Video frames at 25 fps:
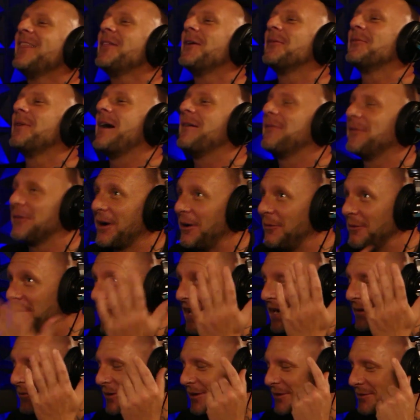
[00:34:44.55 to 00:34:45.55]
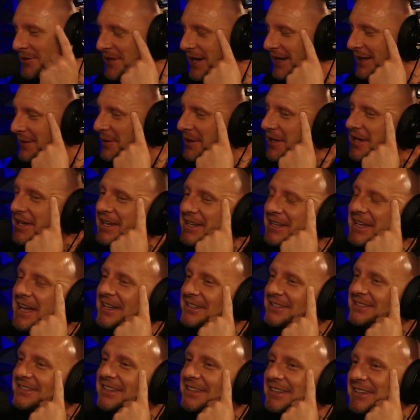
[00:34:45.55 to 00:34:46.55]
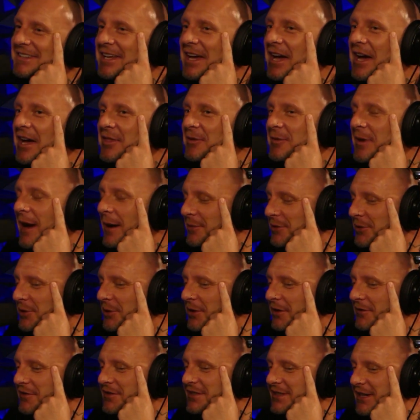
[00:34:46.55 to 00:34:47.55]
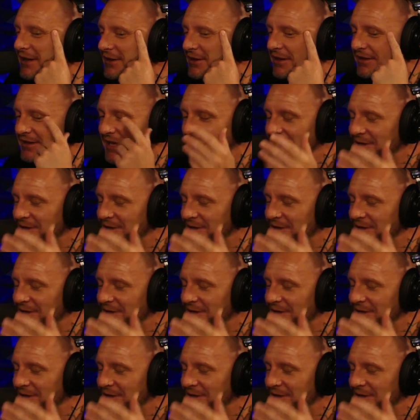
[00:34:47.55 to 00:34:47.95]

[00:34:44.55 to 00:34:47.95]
I forgot what animal I was talking about. Yes, the rabbit hole of the tarot card.